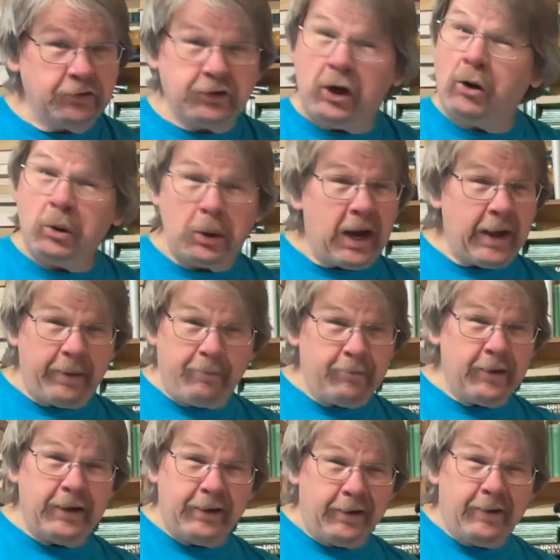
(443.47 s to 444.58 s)
Don't lie to
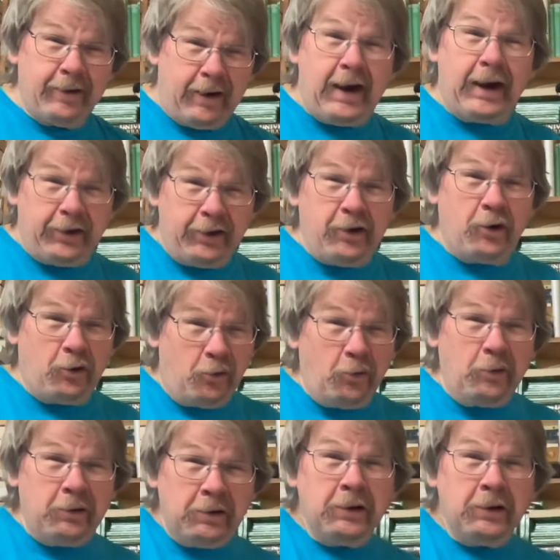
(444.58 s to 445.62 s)
me. I know.